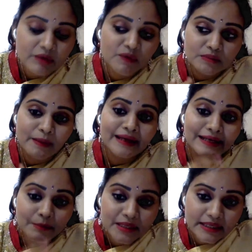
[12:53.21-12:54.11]
with my
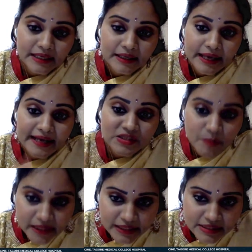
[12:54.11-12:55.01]
limited
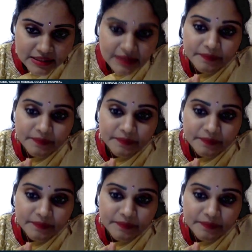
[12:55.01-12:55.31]
expertise.